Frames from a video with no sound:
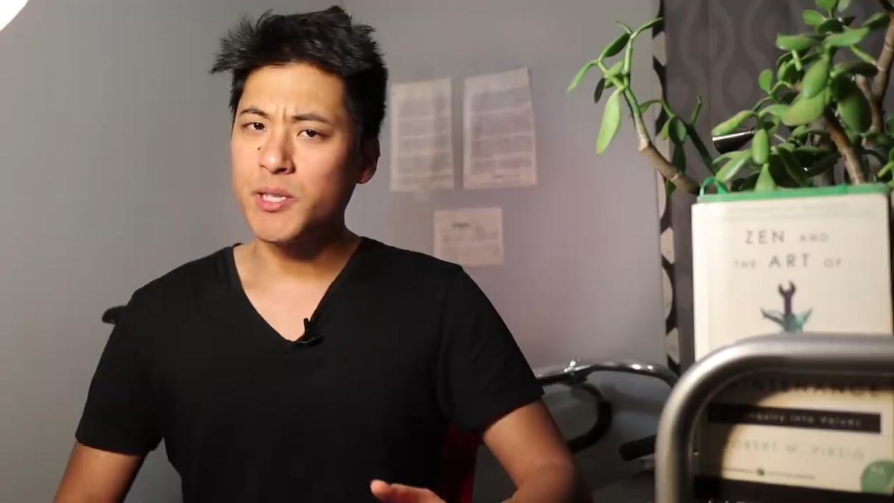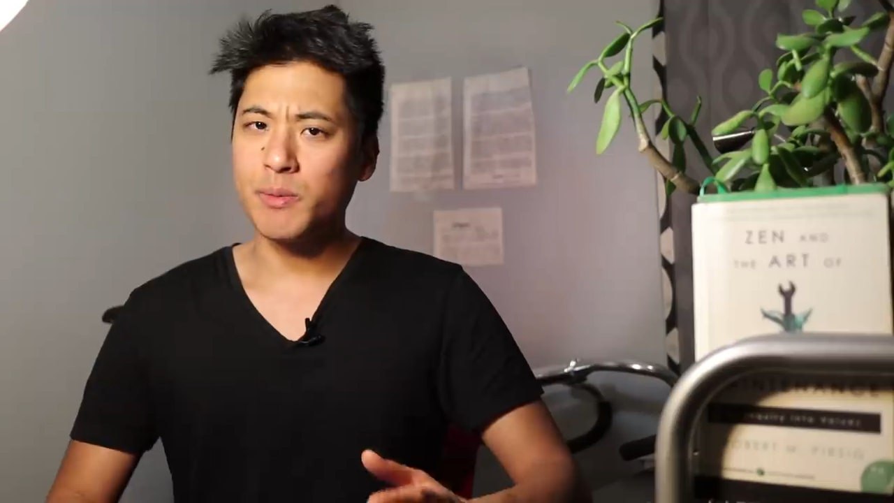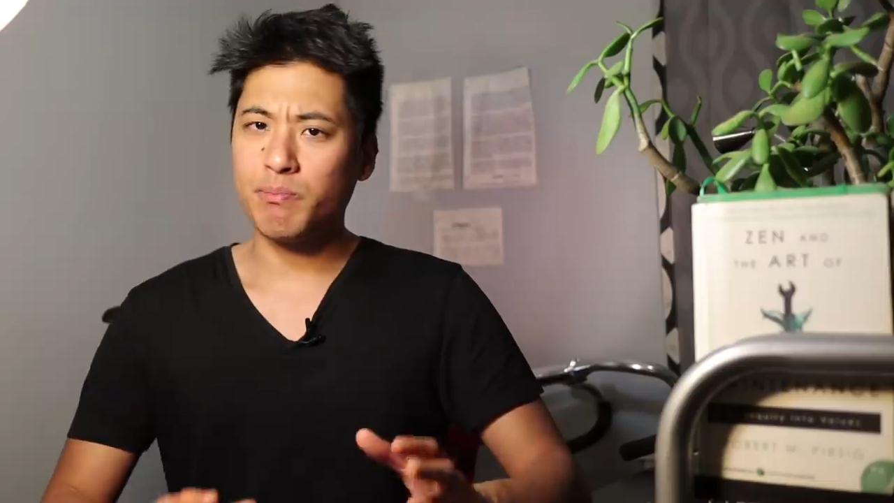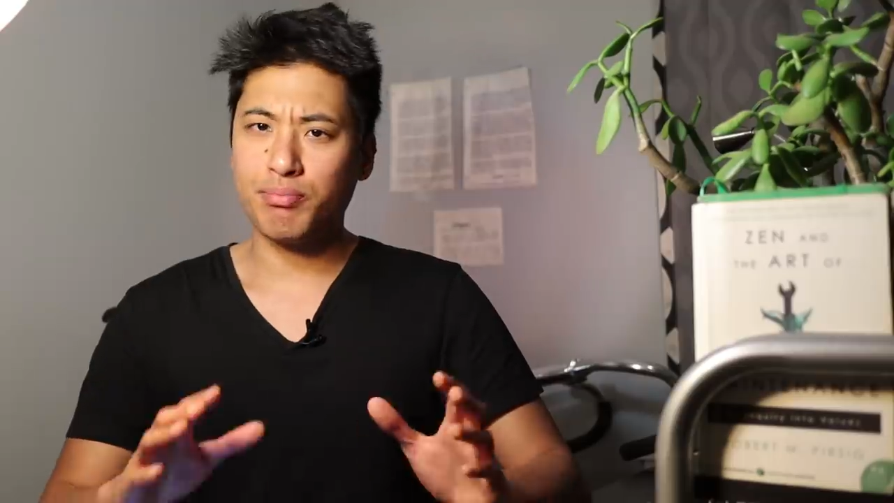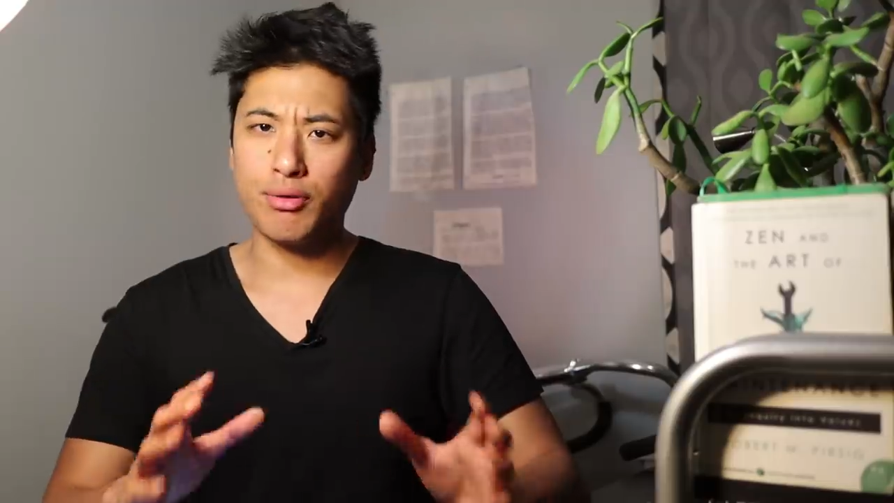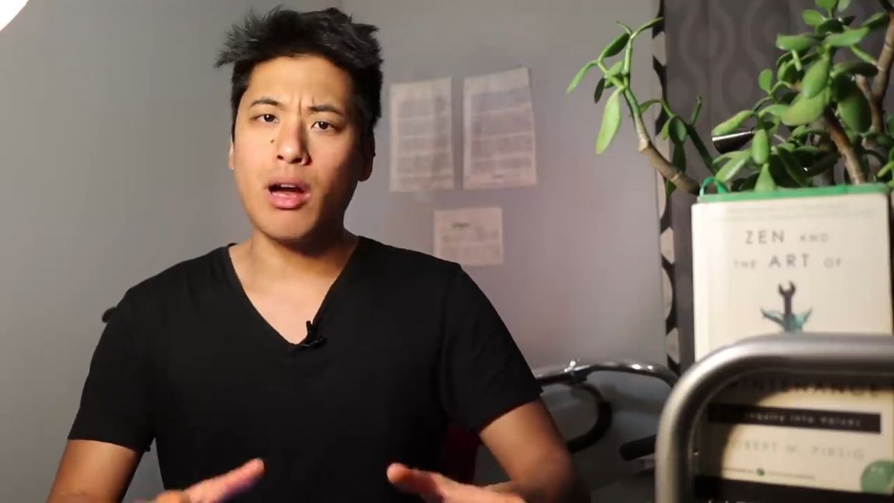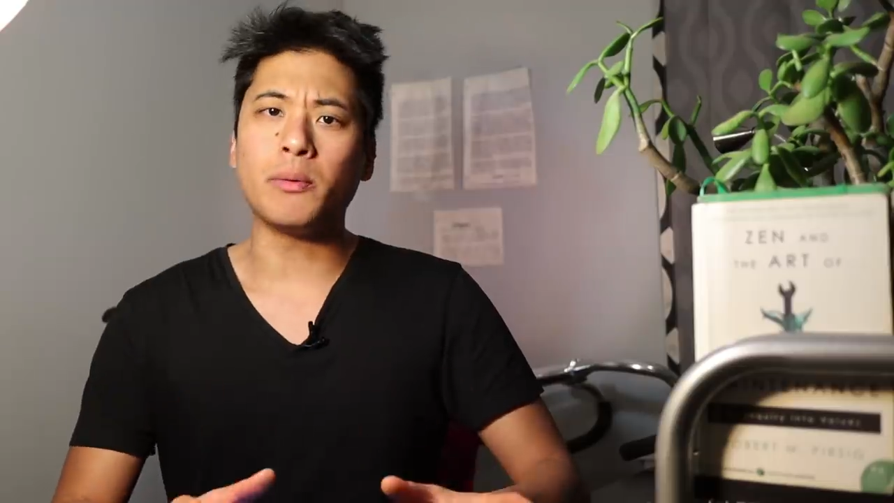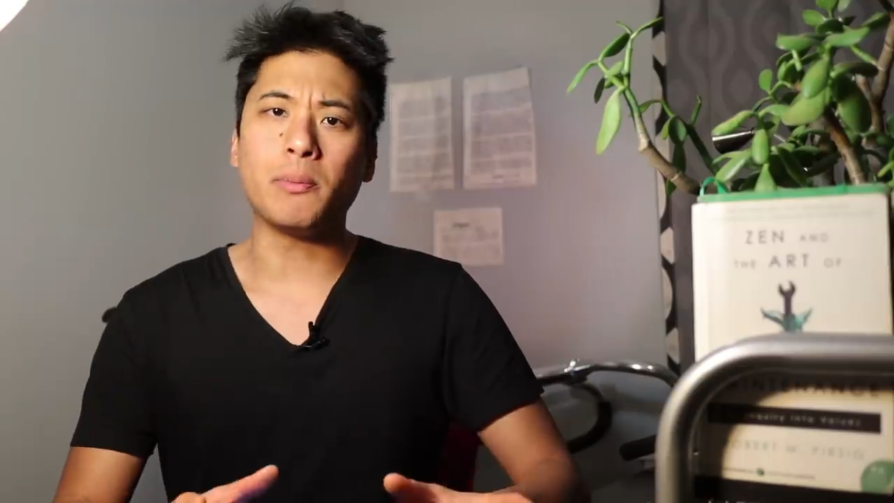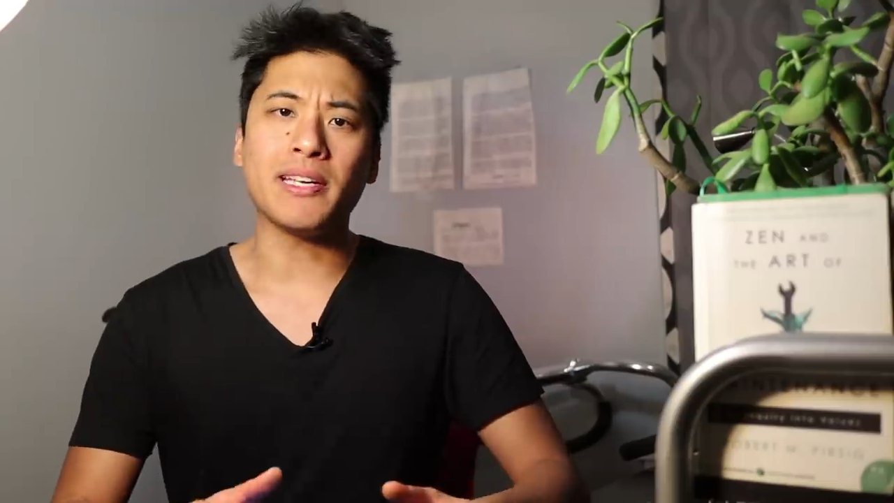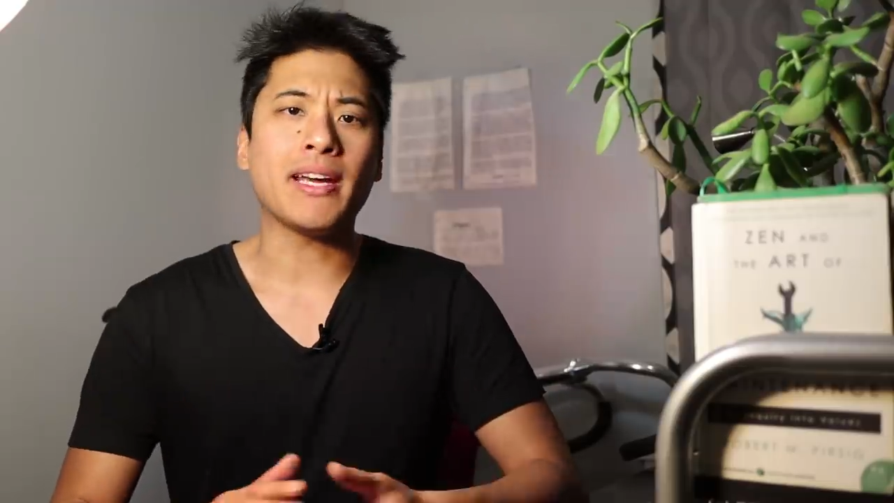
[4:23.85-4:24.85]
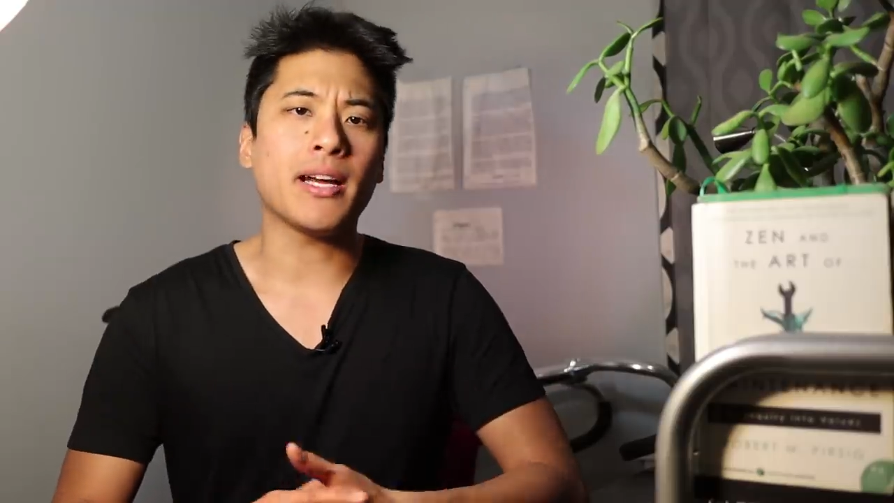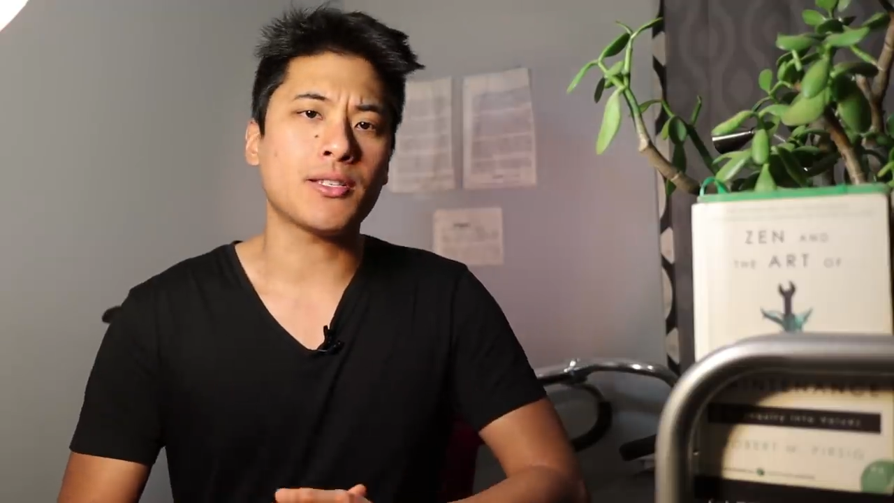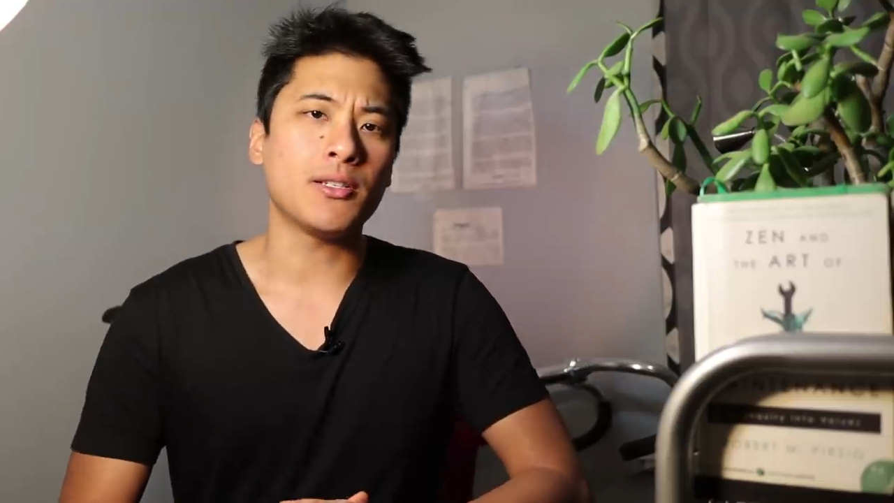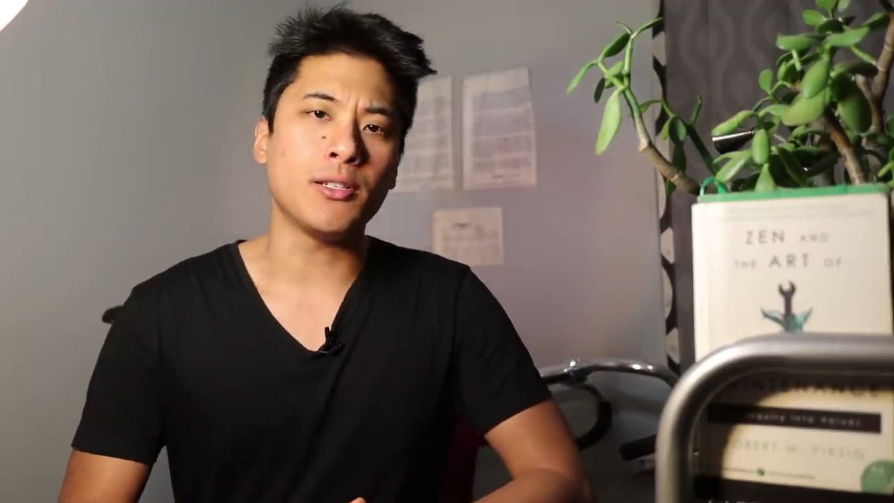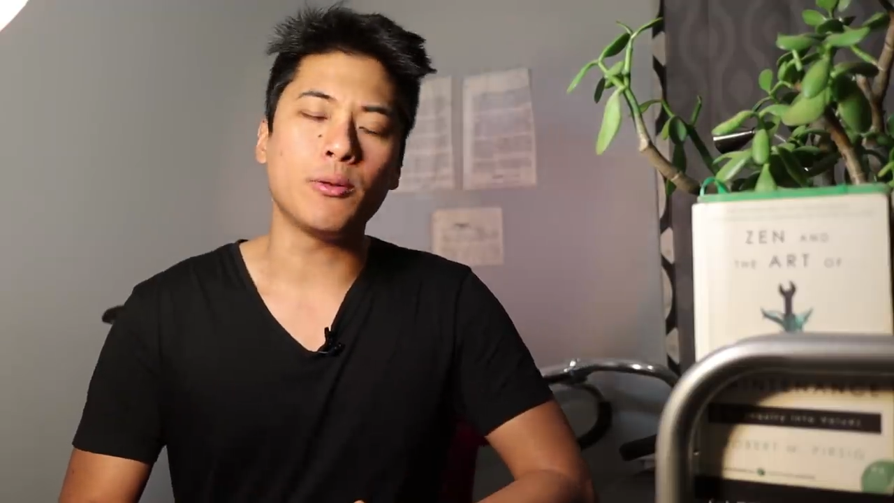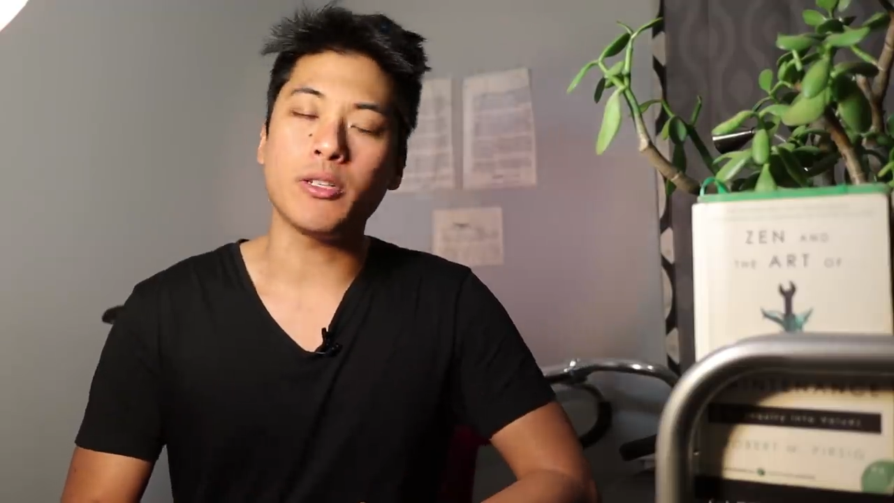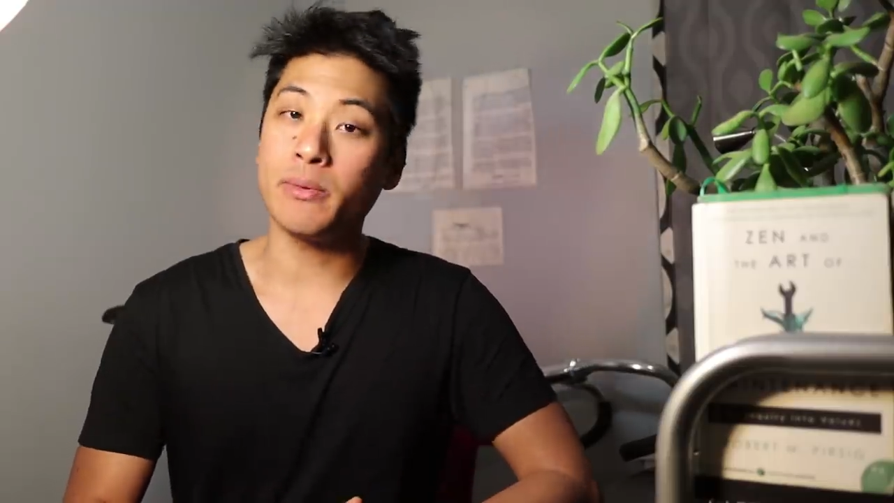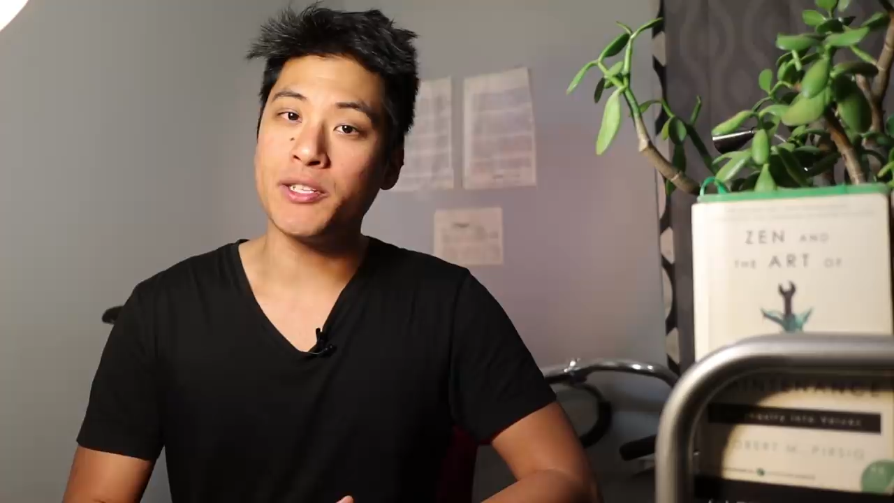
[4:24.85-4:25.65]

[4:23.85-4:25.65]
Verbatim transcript: This probably has to do with